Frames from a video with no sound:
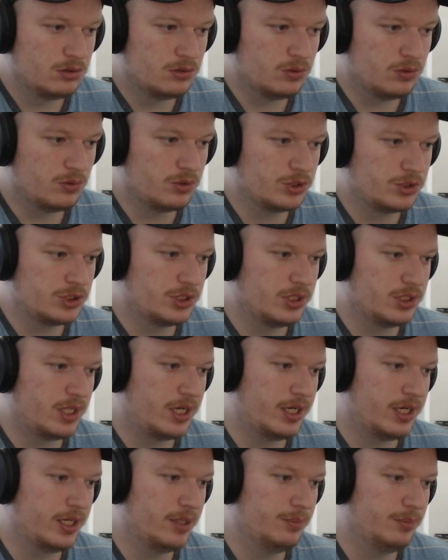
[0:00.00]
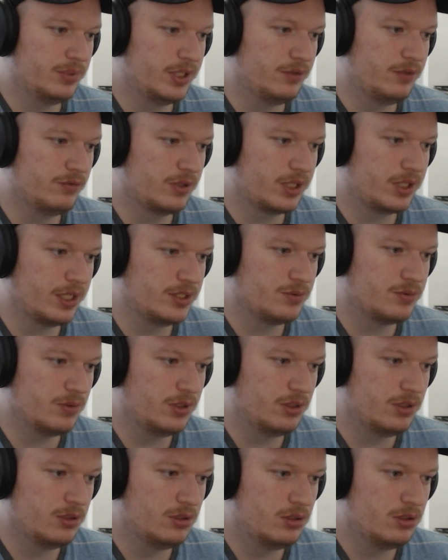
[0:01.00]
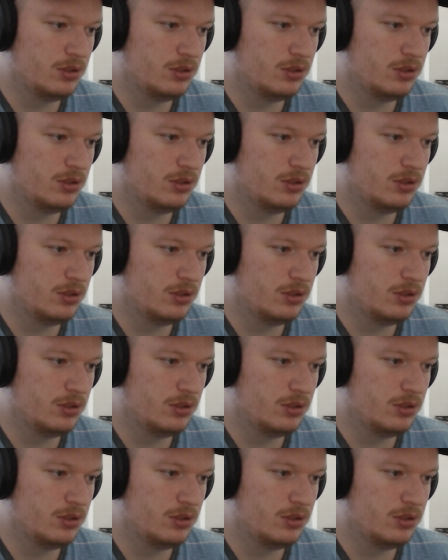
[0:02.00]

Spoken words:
Or should I play rook h1?